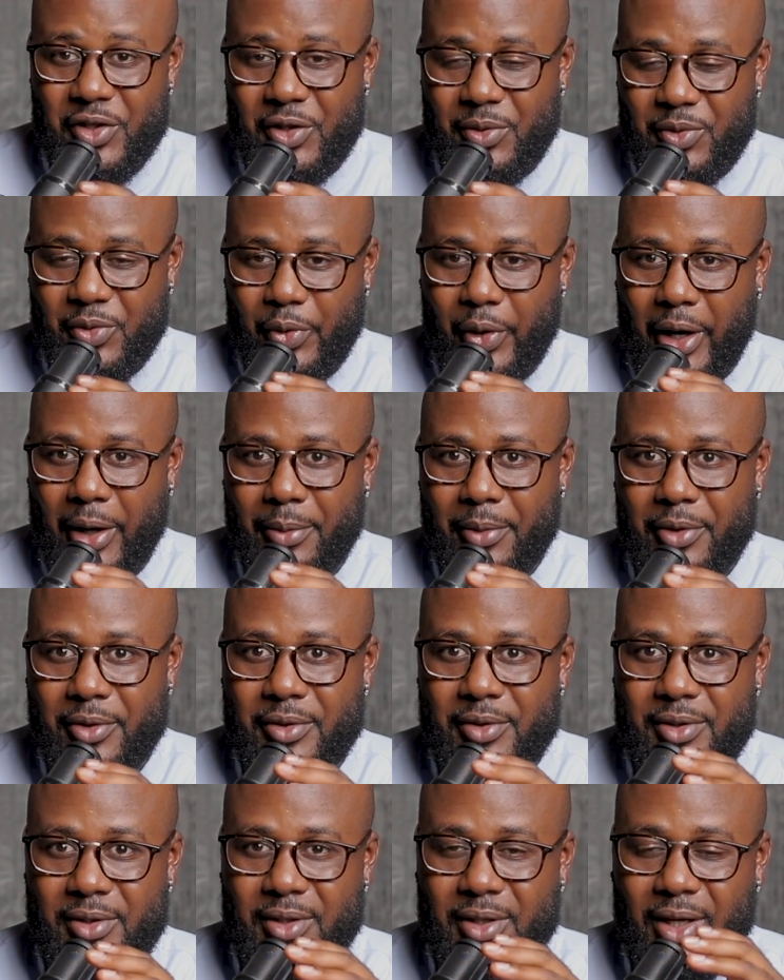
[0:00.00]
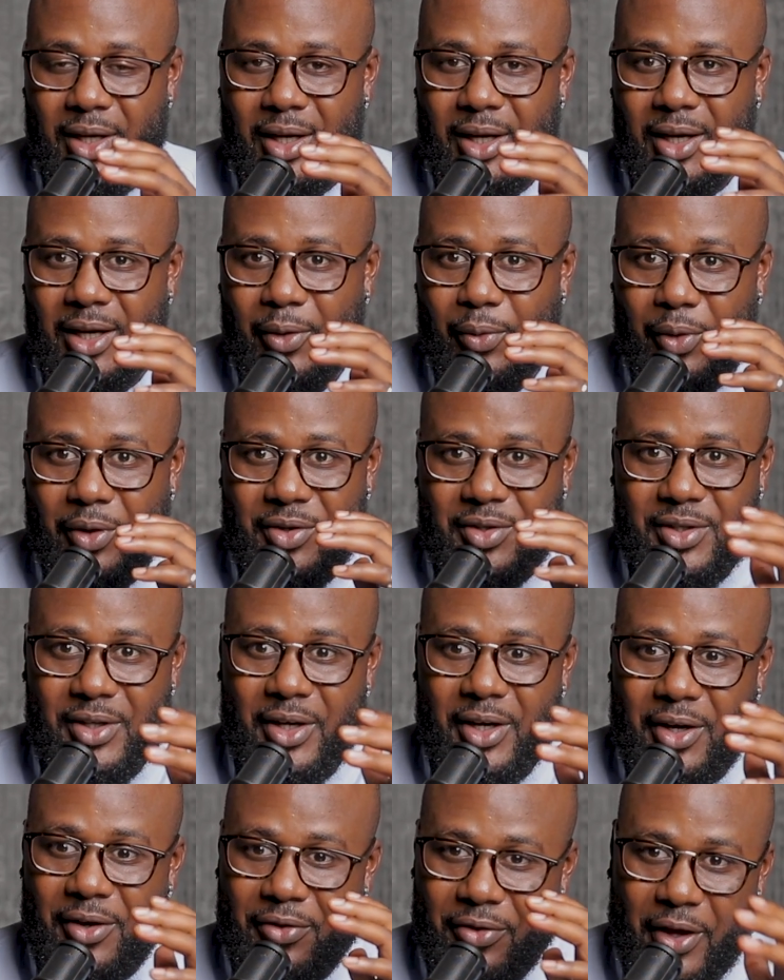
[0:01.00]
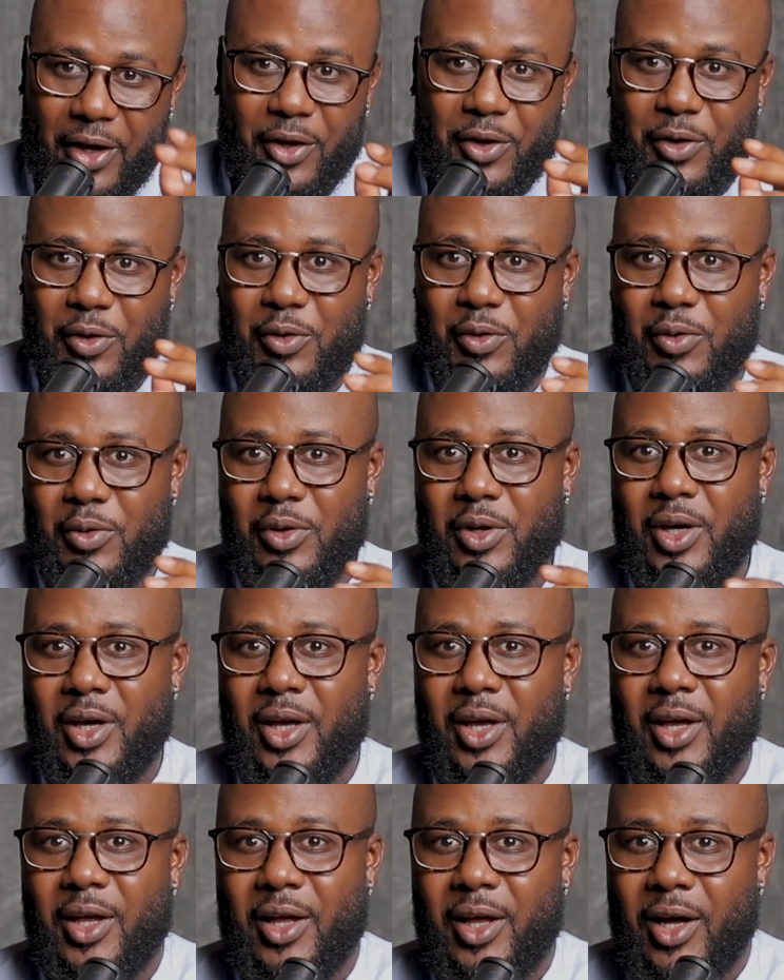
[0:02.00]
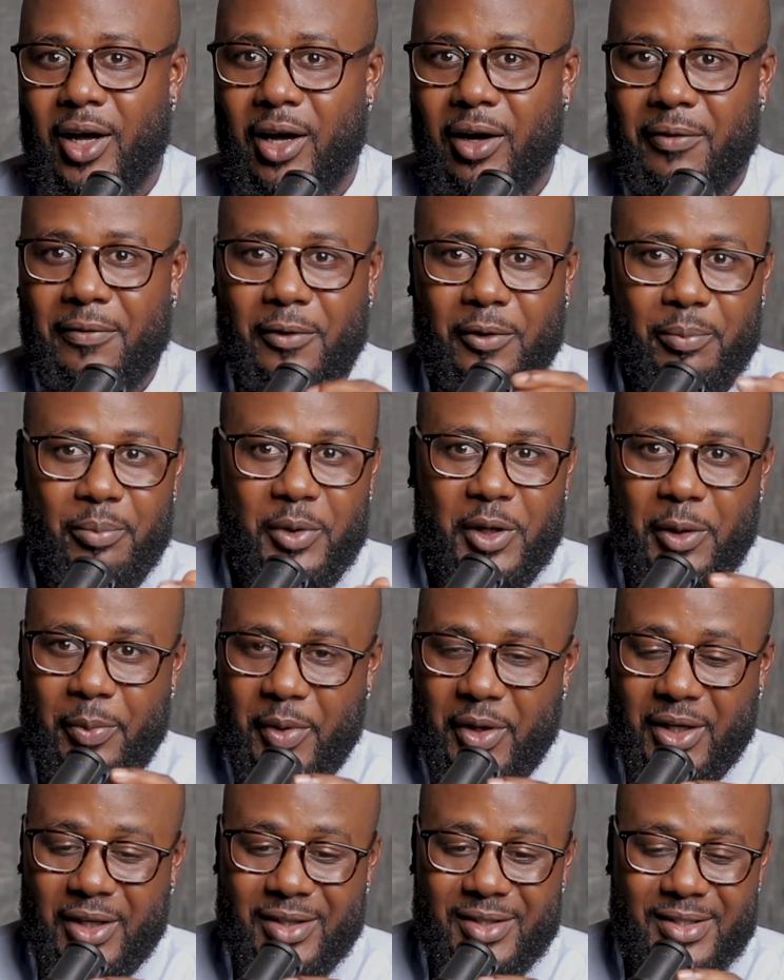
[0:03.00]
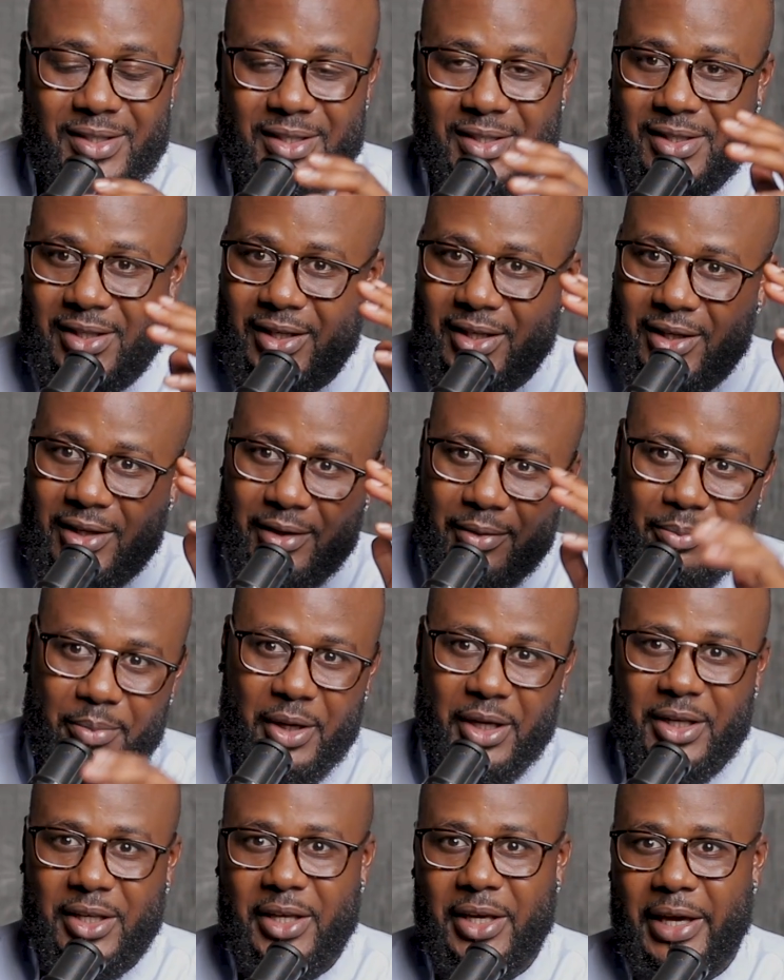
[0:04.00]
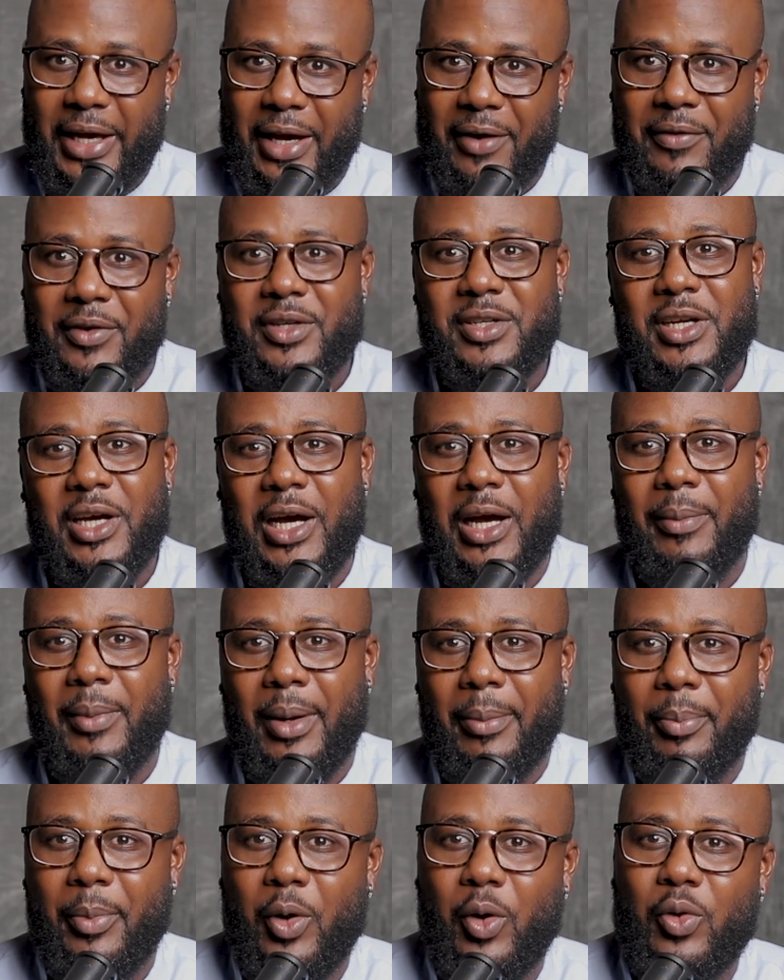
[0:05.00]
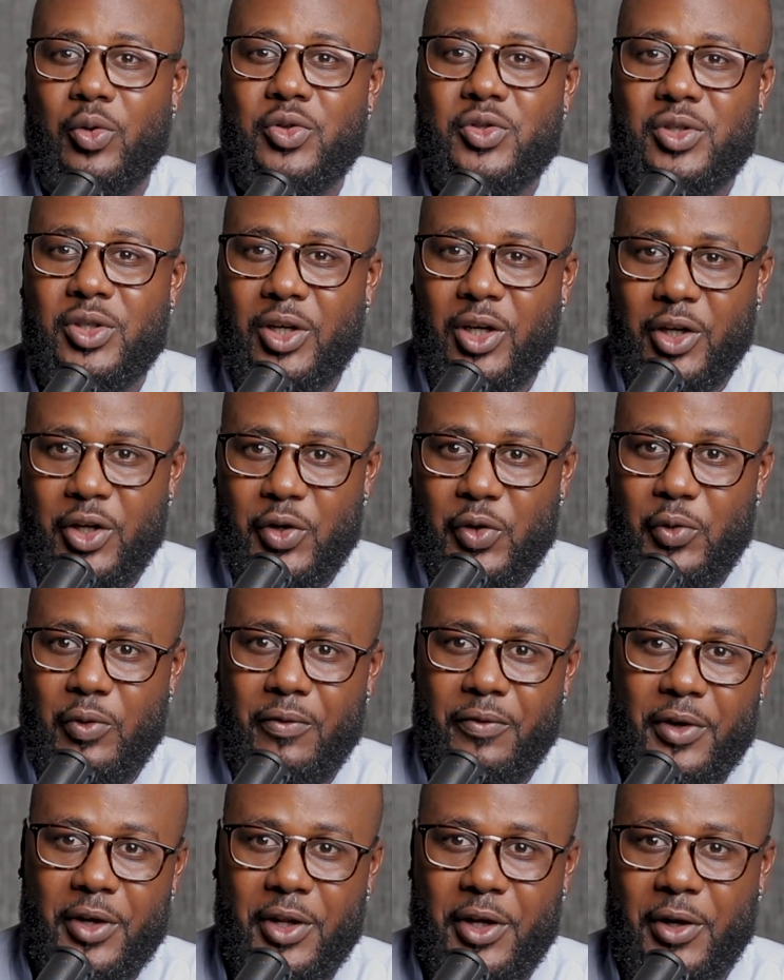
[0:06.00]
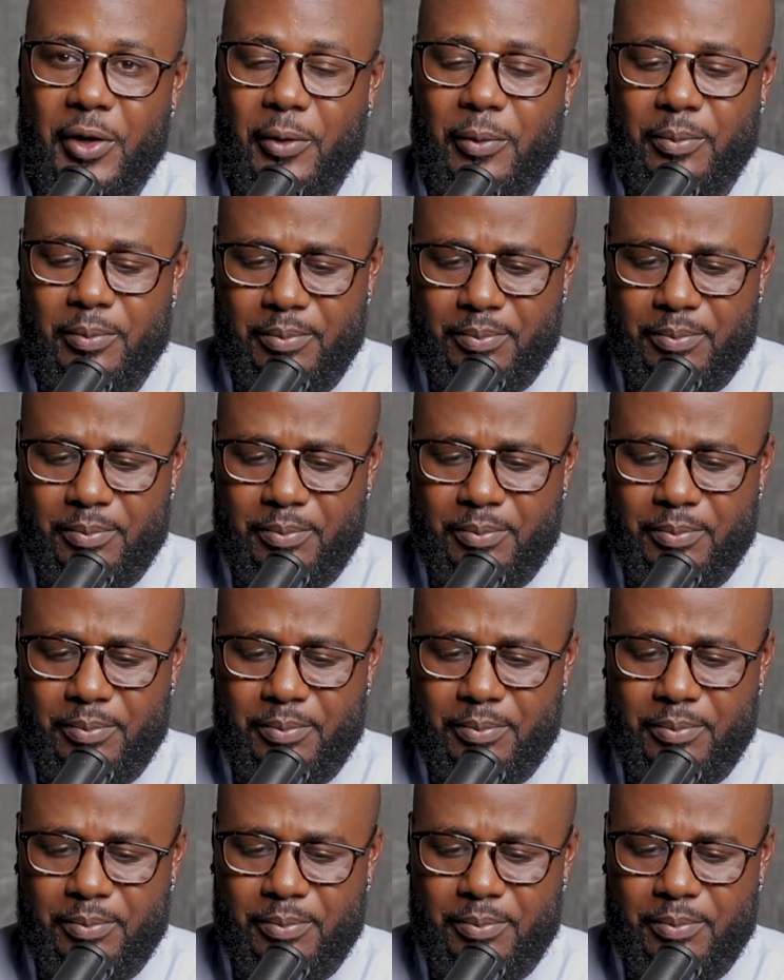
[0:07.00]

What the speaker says: subscribers, I want to say thank you for keeping it consistent, being here every time I post a new video.